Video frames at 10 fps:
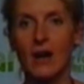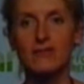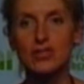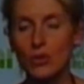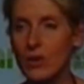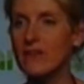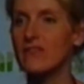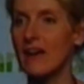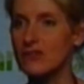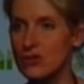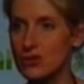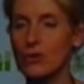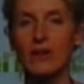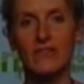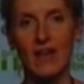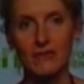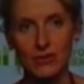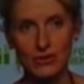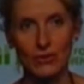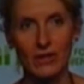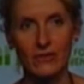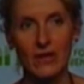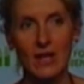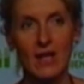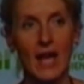of choice after choice after choice.